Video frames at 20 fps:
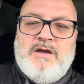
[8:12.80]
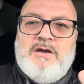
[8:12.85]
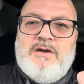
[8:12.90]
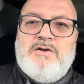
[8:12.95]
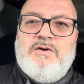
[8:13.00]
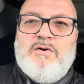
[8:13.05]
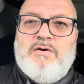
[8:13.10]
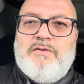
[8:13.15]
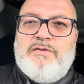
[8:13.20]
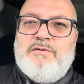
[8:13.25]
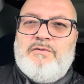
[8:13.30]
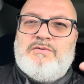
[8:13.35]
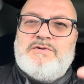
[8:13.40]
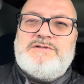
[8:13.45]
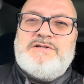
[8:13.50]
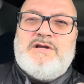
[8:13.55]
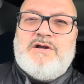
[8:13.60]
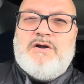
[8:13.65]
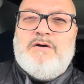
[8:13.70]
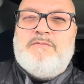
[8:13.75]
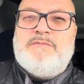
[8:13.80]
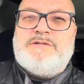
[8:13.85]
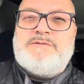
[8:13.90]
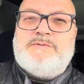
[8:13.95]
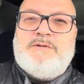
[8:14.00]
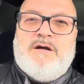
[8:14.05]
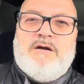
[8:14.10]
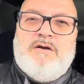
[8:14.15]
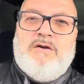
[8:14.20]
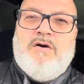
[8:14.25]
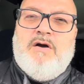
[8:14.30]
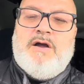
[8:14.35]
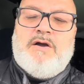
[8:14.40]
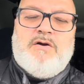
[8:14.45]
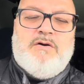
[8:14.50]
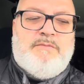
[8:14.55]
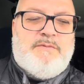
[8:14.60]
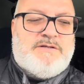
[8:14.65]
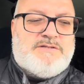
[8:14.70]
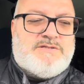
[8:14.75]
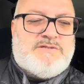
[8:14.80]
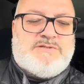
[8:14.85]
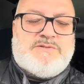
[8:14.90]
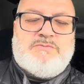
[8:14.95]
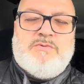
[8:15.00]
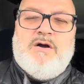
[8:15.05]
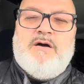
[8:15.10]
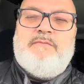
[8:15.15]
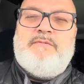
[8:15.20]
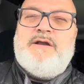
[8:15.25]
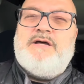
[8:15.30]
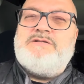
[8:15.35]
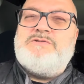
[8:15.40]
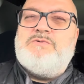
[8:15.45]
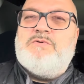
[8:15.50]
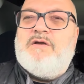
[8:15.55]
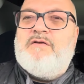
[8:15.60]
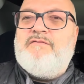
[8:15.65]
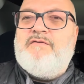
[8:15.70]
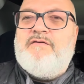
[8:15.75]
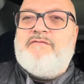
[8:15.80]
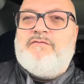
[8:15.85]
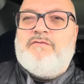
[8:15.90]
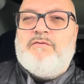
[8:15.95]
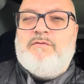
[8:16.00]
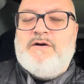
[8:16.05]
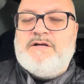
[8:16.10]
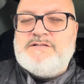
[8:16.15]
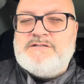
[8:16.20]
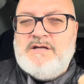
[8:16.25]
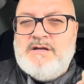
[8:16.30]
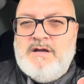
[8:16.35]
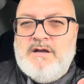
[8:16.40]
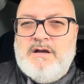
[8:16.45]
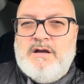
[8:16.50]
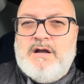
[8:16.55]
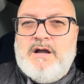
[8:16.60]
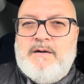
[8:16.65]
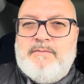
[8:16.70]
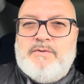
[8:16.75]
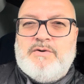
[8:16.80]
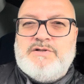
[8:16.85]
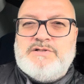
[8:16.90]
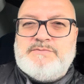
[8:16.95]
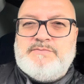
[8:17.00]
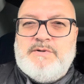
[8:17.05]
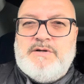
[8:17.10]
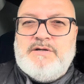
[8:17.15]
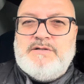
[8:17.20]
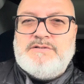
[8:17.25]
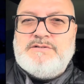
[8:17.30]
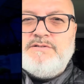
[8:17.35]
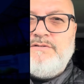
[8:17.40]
Your thoughts in the comments below. Like, comment, and subscribe. And as always, forever, always, come on, you Spurs.